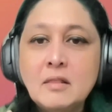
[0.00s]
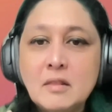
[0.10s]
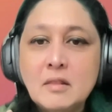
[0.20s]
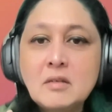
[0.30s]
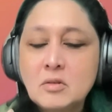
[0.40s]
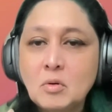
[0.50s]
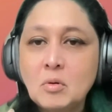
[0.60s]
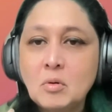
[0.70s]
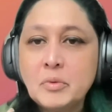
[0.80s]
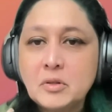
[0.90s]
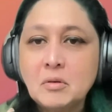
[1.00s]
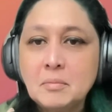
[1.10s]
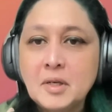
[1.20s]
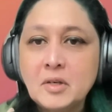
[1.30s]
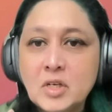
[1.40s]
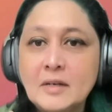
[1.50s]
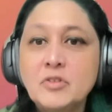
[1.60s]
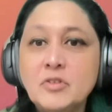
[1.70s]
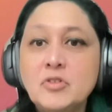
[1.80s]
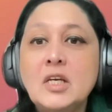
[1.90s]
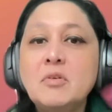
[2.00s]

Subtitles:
And this is always going to be a challenge,